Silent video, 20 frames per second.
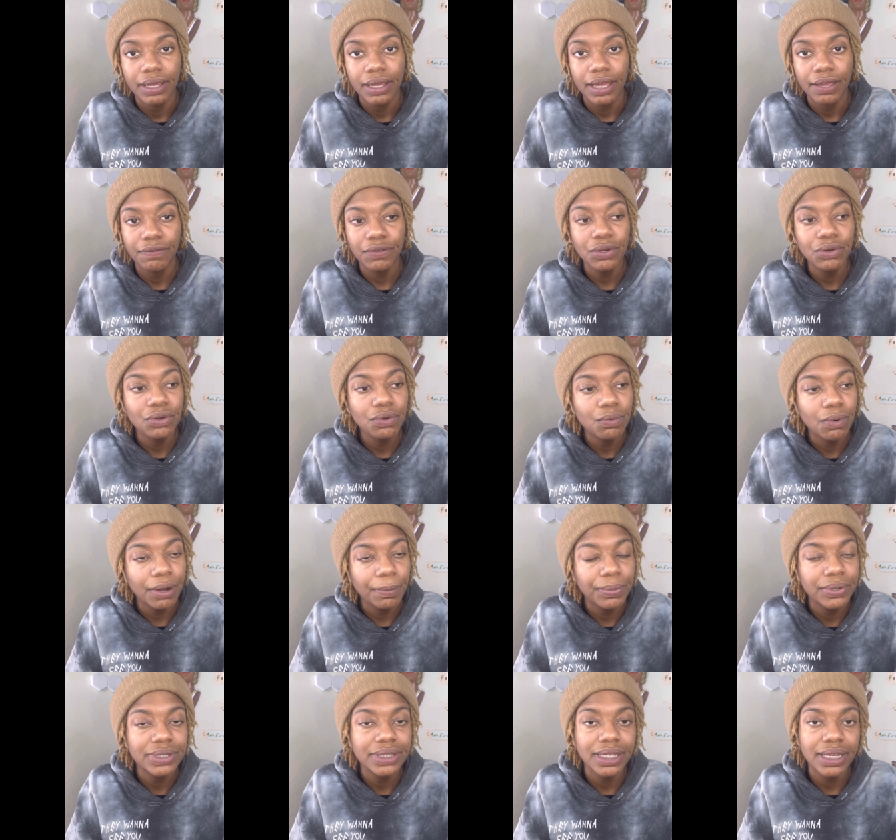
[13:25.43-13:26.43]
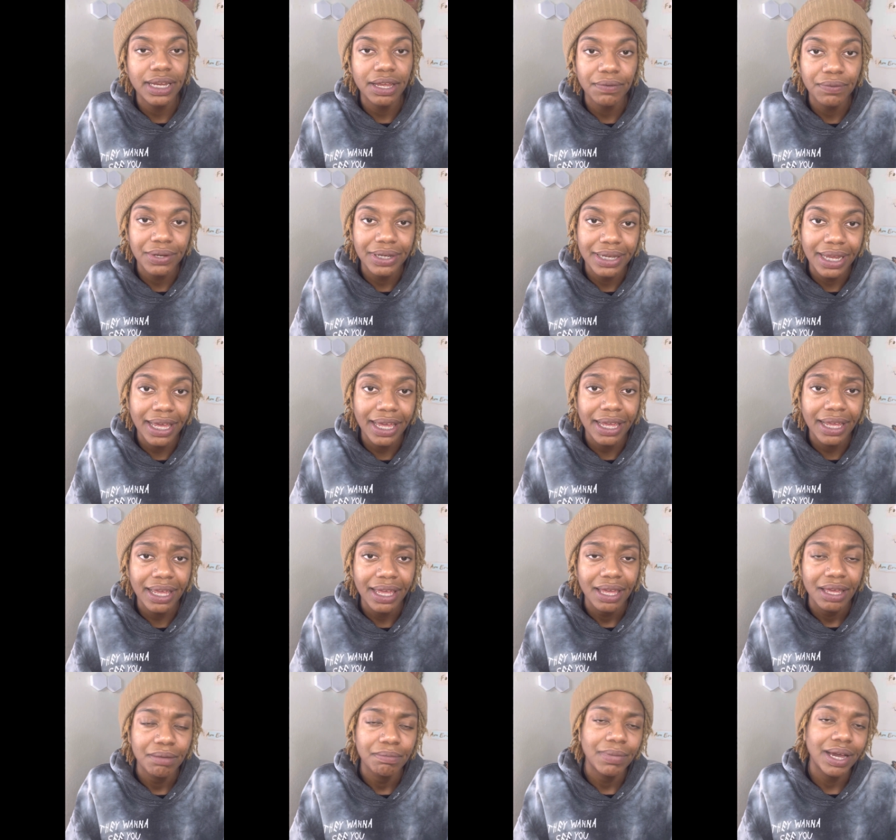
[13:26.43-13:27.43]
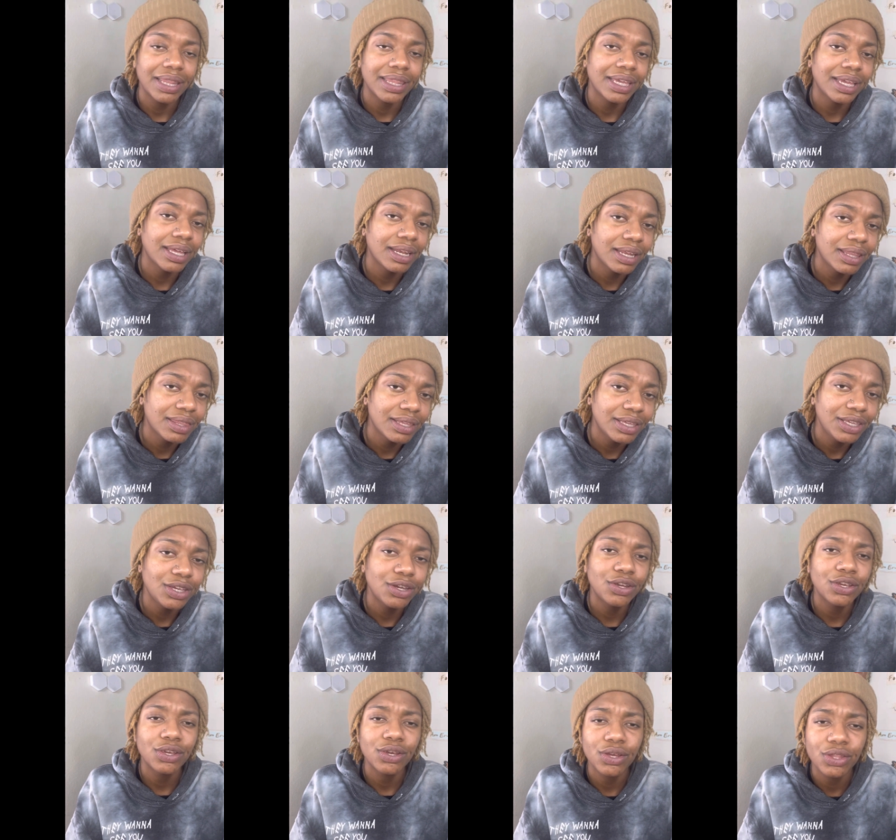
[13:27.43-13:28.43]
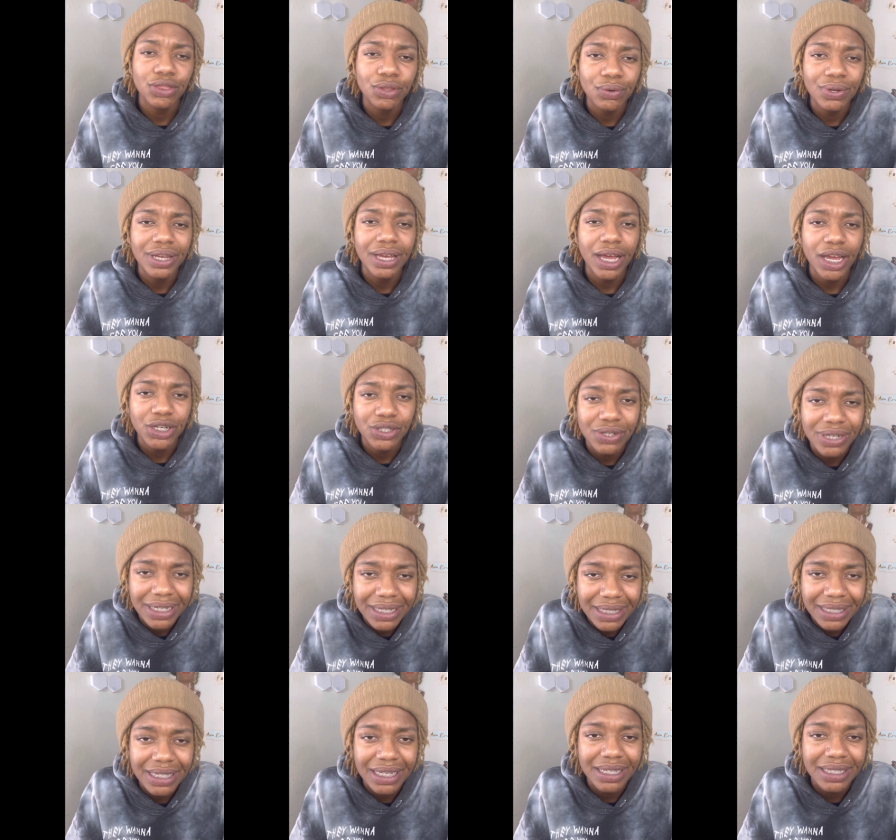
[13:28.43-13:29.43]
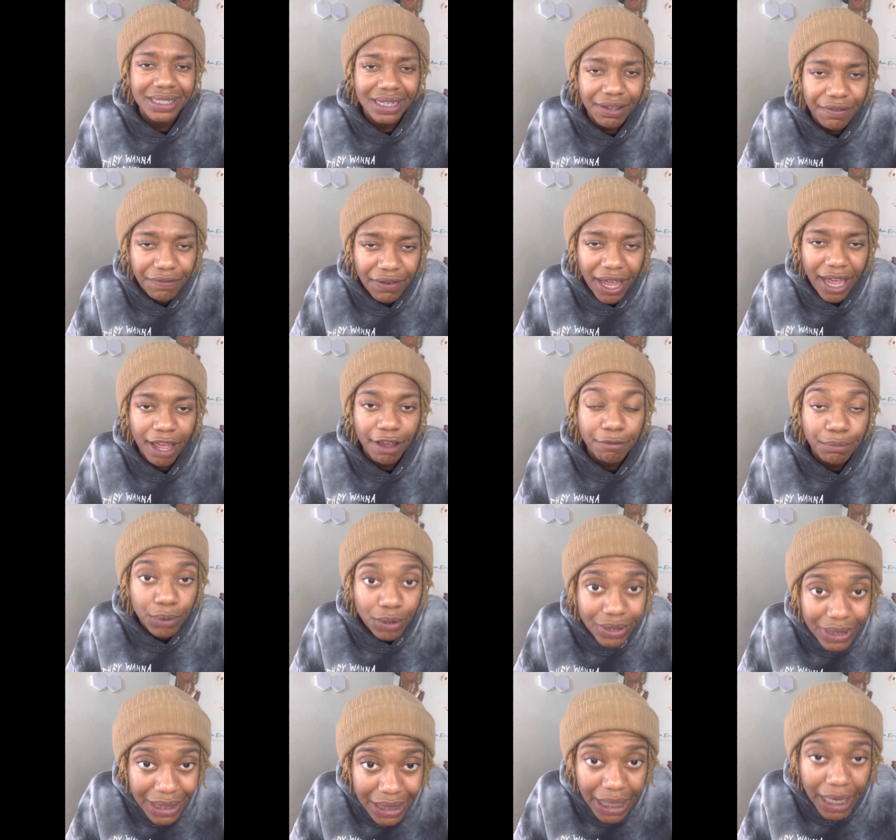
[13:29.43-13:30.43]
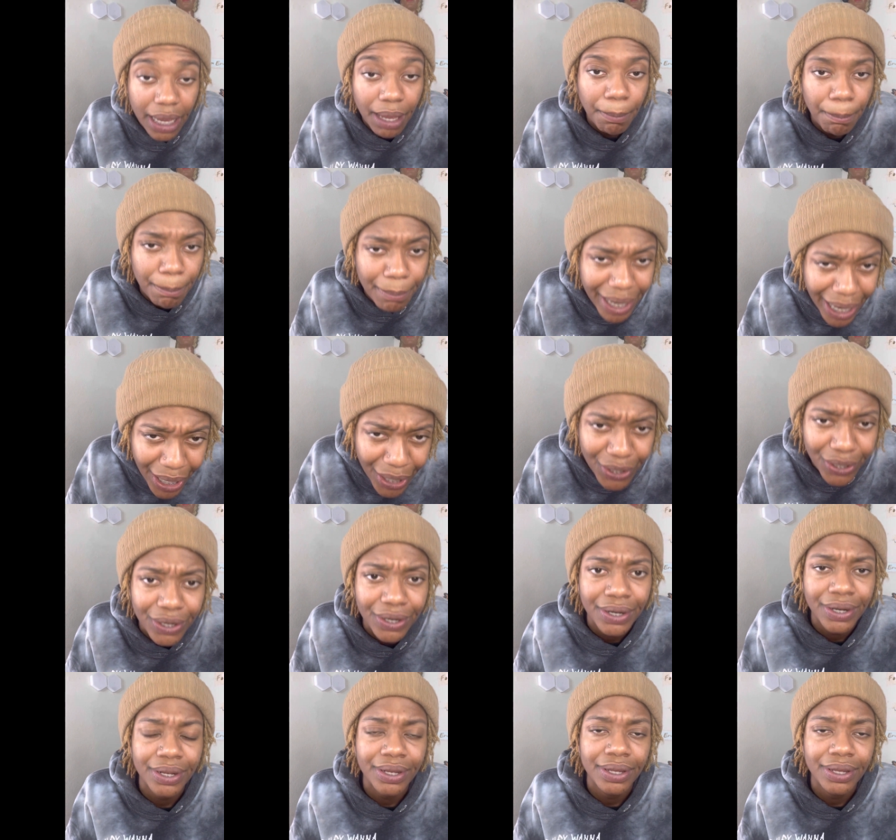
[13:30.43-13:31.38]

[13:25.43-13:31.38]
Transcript: If you do 1% every day, by the end of the year, you're 365% better